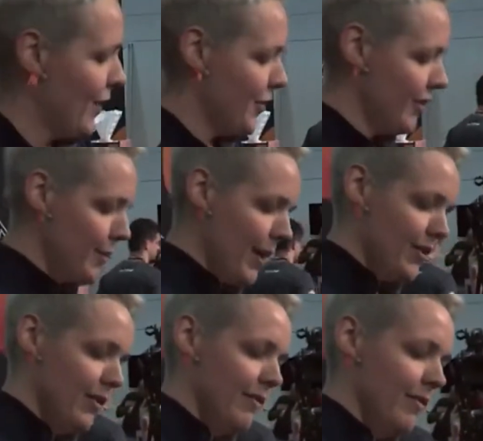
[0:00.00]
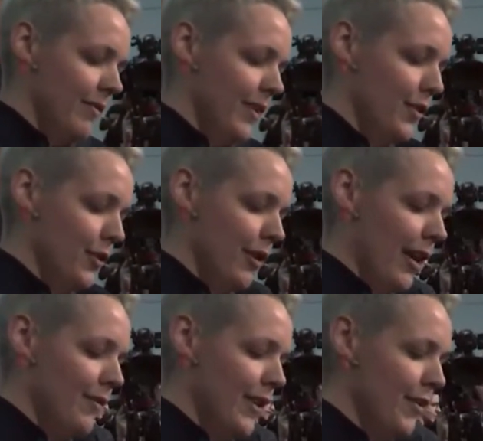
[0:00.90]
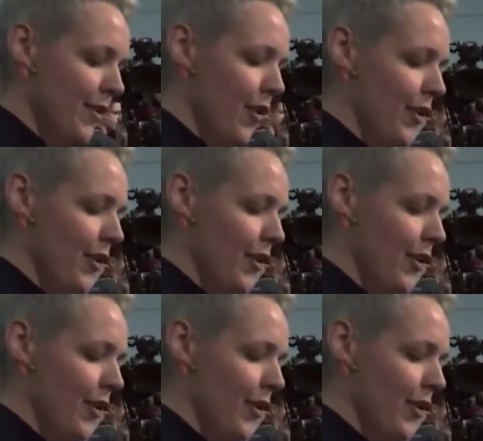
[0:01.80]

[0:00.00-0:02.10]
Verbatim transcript: And just imagine that you're arriving